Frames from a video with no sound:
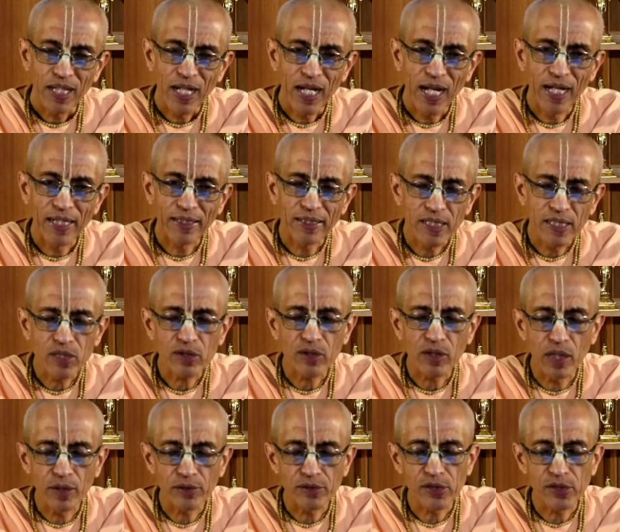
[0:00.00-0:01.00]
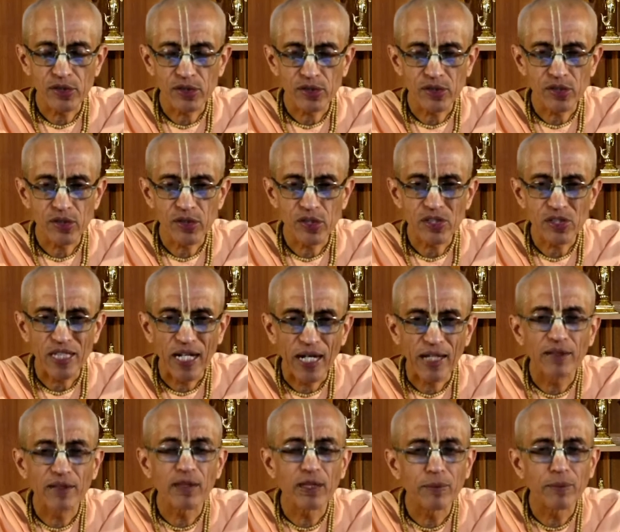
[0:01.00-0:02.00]
and his consciousness is
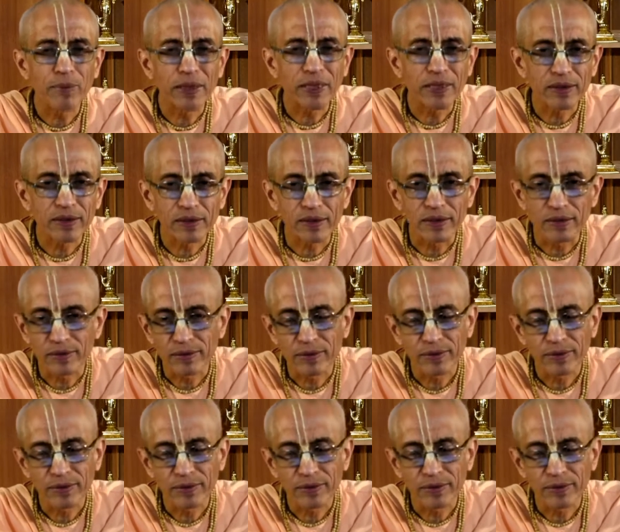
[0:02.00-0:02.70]
unlimited.